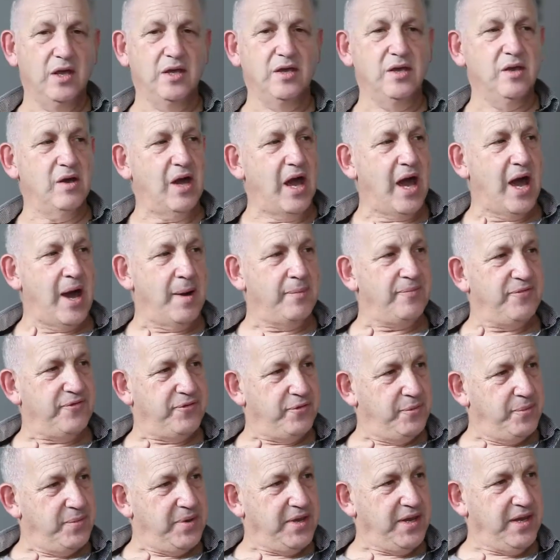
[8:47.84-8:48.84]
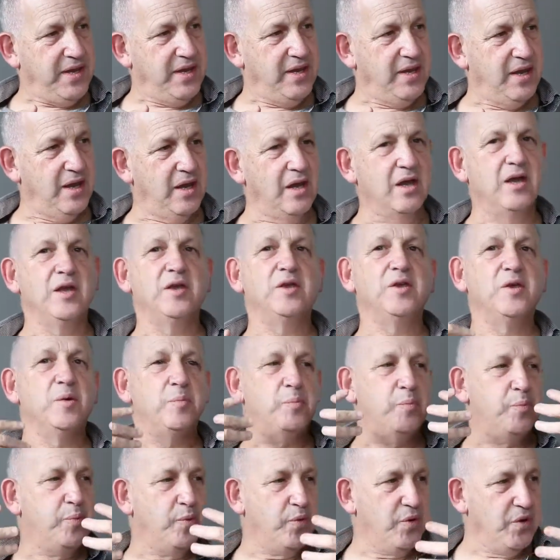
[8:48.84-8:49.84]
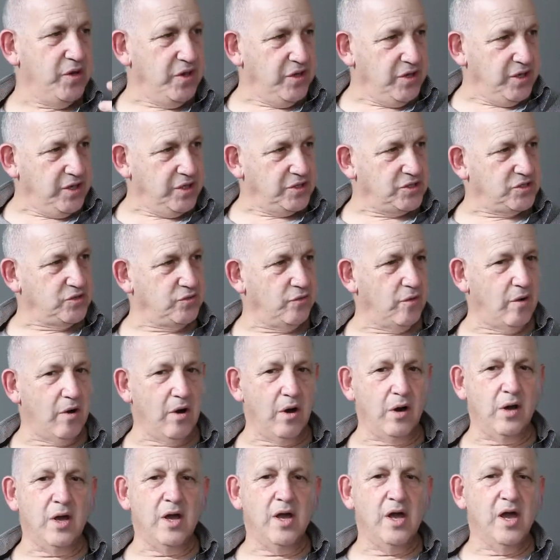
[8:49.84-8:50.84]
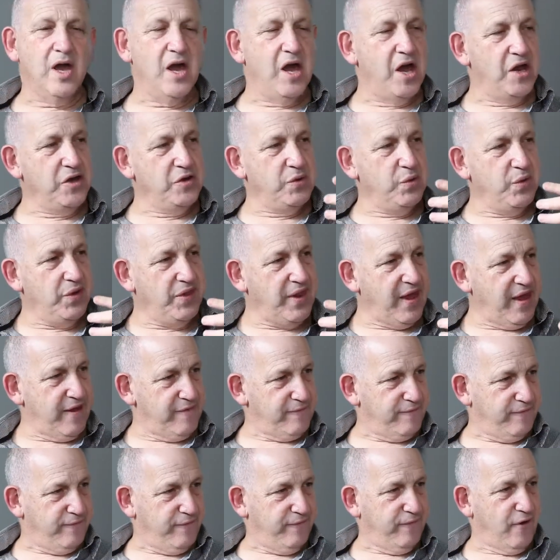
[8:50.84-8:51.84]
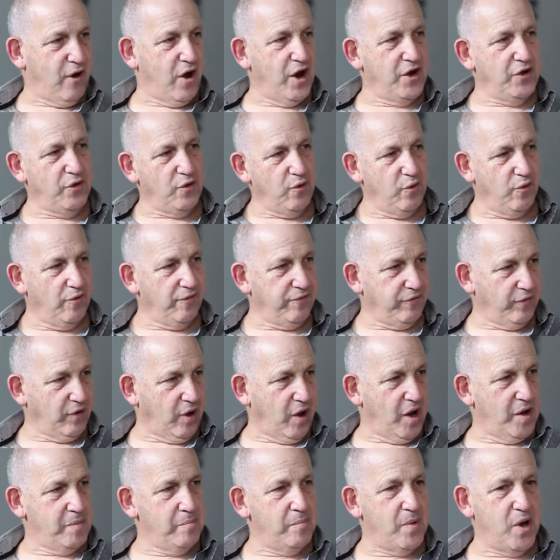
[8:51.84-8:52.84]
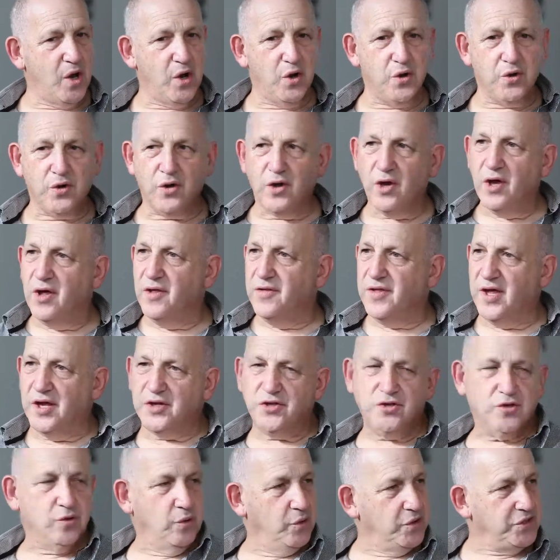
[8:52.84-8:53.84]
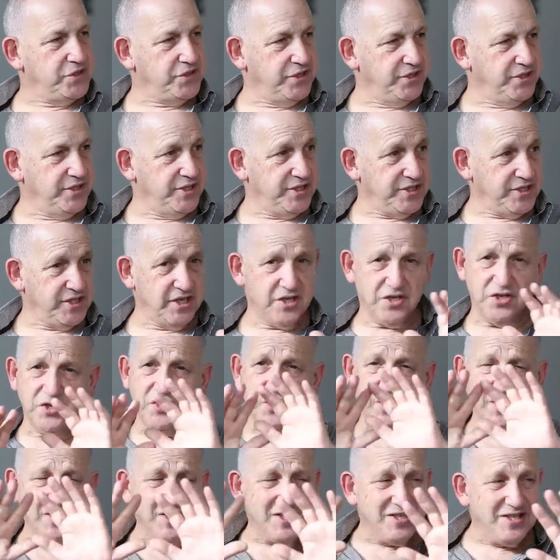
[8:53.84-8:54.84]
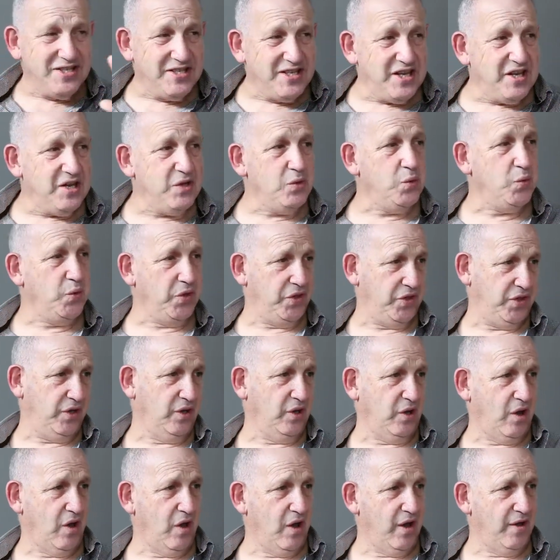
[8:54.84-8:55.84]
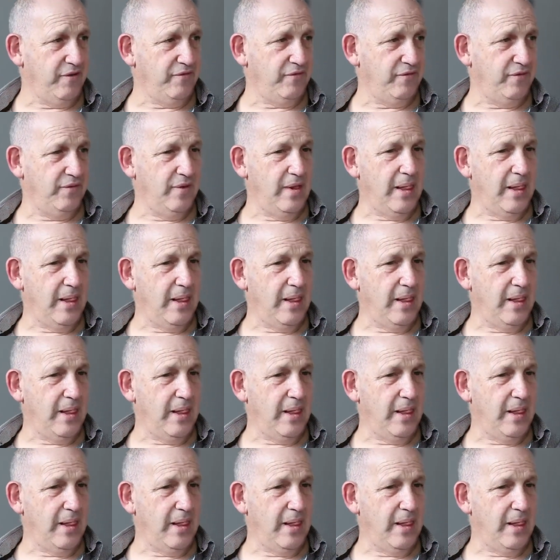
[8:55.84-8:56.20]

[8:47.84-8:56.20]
You're up from here. You're breathing strong, and you're in that fight or flight mode, that choice, that decision. You can deal with your life.